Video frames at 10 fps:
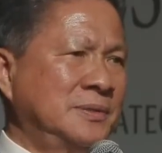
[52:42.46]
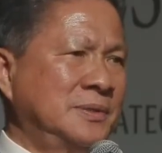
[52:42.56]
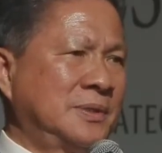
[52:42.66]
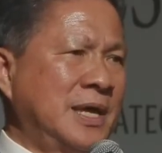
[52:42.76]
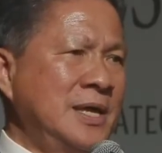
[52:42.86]

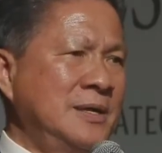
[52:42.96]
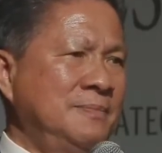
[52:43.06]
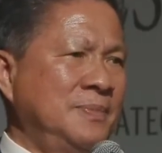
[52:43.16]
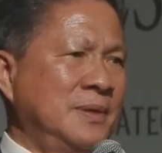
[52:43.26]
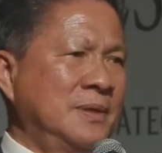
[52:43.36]
Okay,
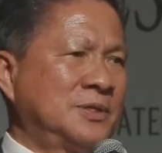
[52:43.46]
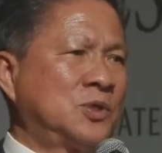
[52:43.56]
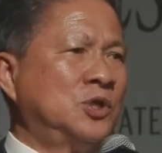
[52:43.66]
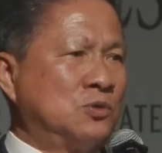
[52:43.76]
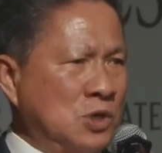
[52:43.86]

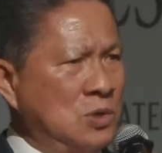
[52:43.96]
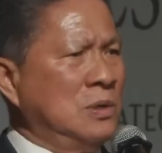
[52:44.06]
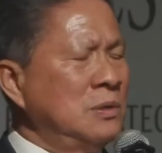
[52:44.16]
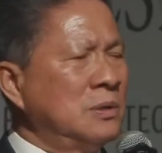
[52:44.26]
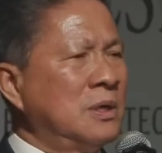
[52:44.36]
so the
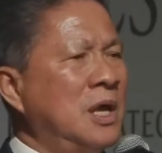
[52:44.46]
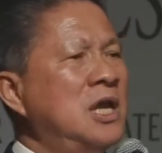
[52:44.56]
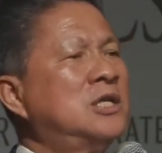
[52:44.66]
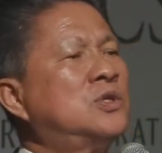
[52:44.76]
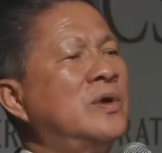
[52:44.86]
role
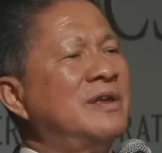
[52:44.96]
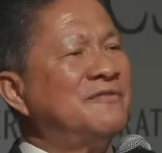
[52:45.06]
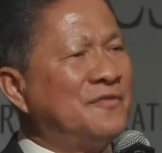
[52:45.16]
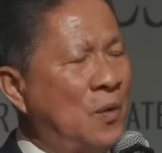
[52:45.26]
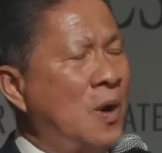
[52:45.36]
is to
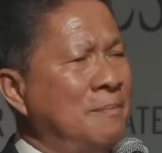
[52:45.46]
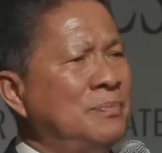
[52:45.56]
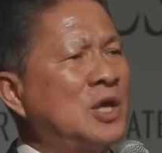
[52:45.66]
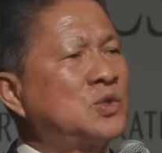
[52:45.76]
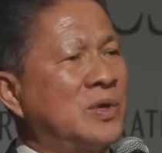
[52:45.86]

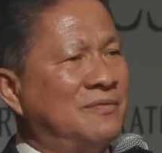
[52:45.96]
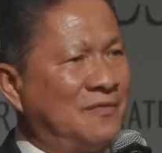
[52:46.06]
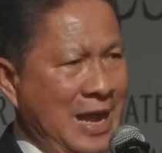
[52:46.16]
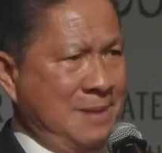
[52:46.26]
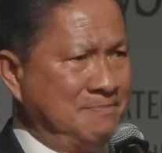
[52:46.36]
inform, not to
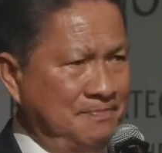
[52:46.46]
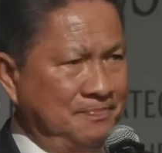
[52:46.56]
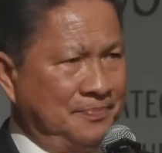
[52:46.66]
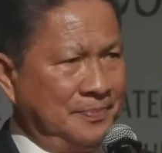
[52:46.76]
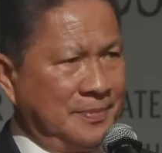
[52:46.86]
inflame.
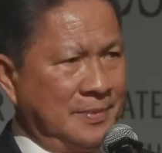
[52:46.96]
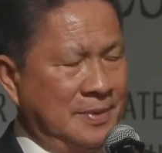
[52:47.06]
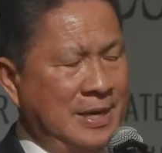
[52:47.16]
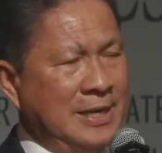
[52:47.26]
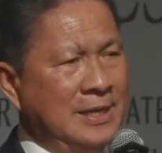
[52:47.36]

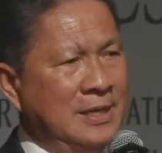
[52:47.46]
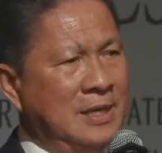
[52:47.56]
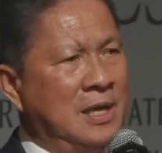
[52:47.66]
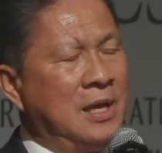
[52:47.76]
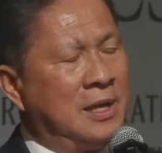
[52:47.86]
All right.
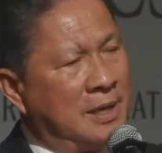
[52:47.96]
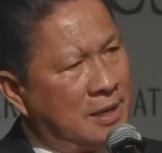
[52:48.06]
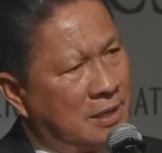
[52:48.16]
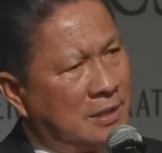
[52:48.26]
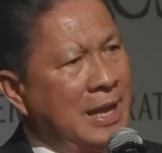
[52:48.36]

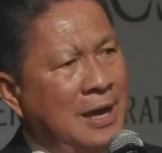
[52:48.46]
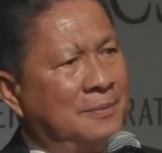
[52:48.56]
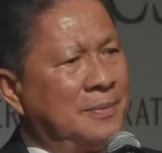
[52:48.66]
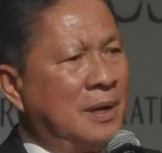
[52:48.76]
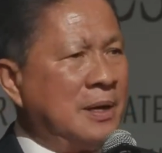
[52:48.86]

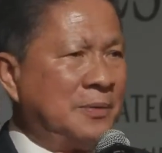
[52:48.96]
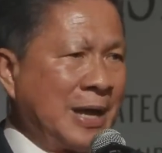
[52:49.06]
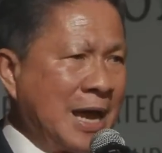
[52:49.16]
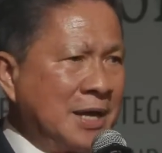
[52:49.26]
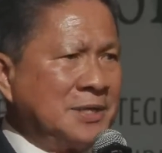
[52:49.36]
Now,
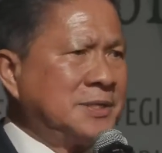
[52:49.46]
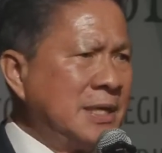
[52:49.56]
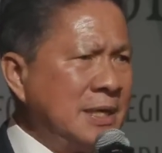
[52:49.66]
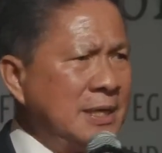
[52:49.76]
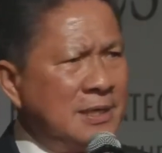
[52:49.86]
regarding
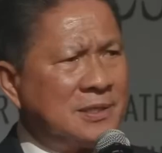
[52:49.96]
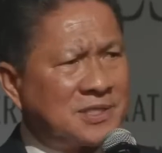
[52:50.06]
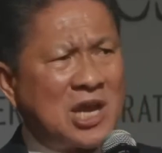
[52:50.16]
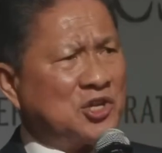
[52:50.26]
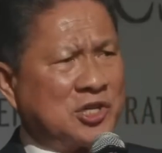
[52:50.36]
the
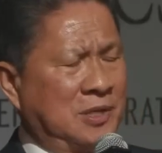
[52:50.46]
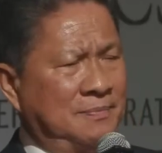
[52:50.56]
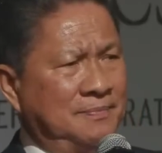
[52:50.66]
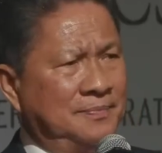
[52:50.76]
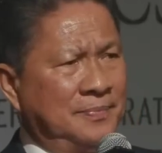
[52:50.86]

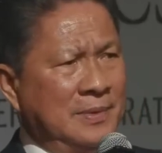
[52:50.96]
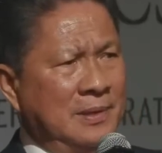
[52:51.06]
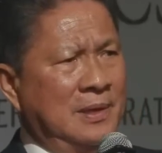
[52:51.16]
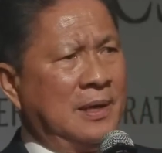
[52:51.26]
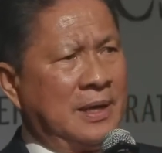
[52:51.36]
sanction,
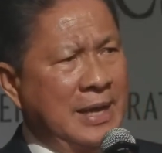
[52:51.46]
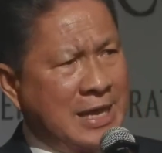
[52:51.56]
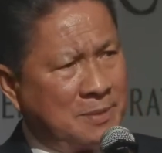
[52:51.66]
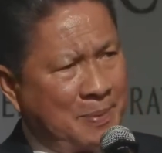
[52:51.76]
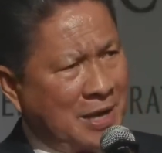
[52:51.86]

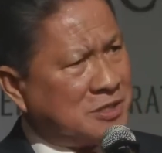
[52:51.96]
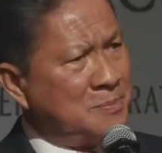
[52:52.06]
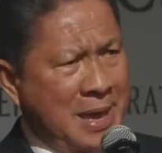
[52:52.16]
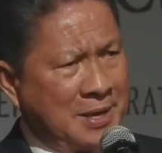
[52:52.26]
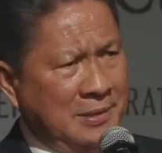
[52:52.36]
that the price
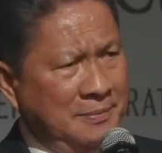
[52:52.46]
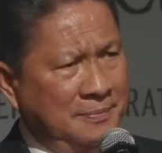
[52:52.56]
matter